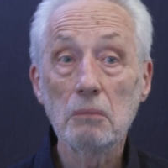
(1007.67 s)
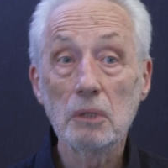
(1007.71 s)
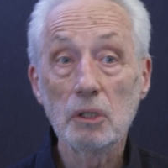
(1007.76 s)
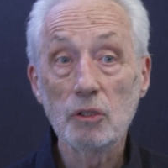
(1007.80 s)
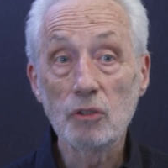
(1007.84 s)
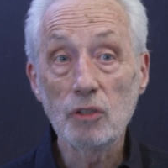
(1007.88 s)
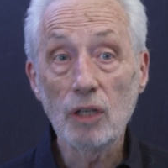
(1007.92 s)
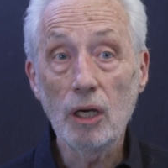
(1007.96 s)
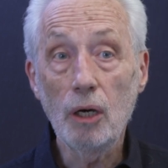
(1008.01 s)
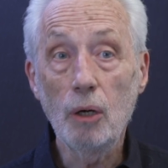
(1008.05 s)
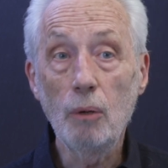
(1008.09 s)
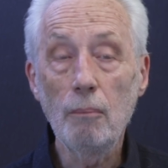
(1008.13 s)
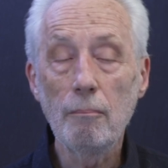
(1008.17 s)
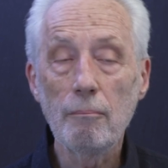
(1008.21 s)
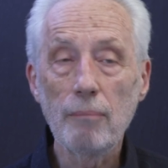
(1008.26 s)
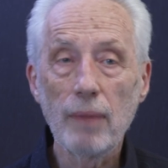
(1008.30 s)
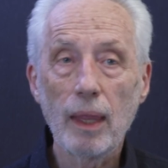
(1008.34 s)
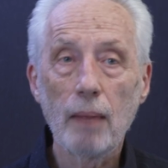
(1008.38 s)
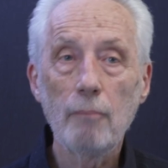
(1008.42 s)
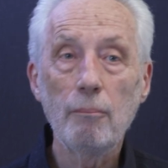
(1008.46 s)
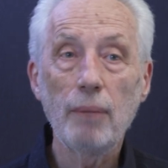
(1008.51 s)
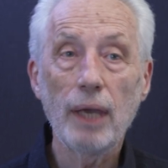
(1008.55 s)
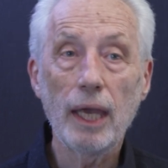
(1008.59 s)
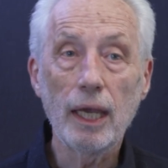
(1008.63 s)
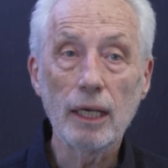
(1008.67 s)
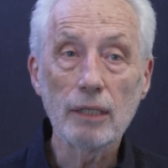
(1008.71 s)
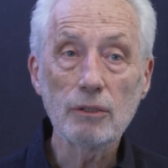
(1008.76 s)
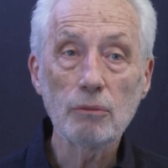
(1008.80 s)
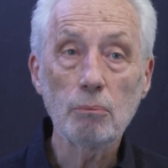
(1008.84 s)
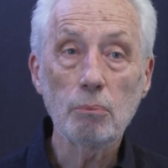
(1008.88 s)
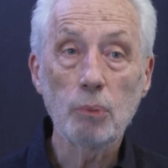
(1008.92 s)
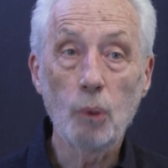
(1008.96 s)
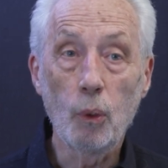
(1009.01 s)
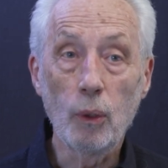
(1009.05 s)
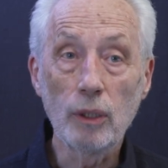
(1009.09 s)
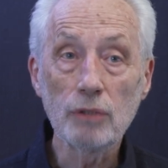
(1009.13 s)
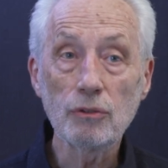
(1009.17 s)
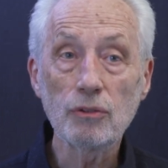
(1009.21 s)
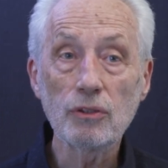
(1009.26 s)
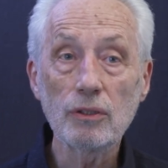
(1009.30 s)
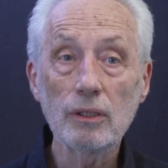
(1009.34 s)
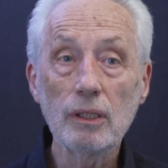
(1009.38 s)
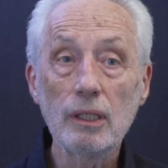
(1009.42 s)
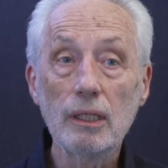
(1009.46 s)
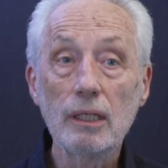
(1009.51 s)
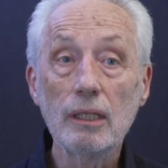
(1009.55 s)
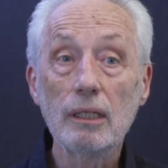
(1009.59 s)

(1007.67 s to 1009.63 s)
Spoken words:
So, pause